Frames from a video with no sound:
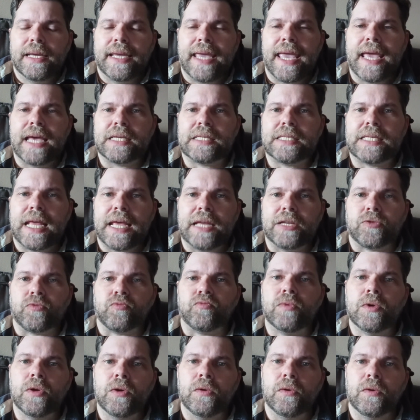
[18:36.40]
Can't say it's
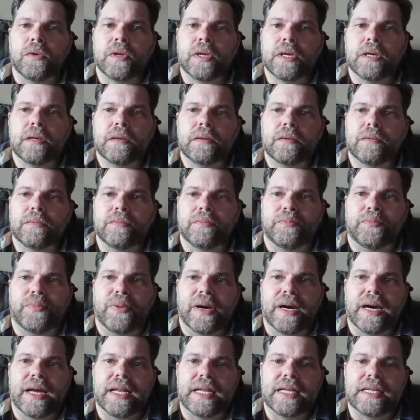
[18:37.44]
rude,
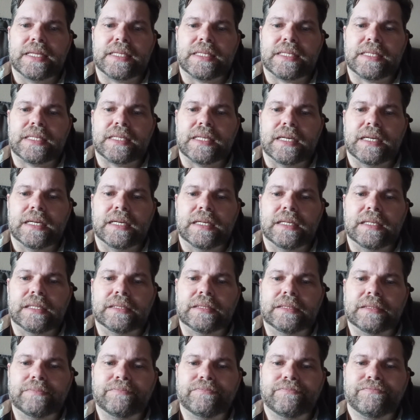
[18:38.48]
but it's
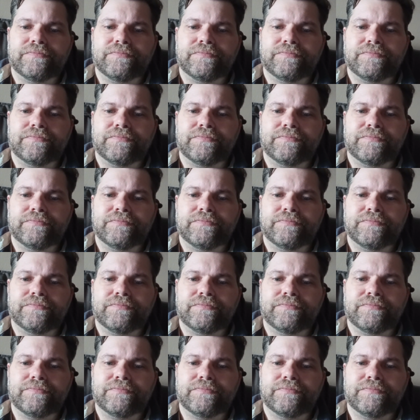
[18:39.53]
not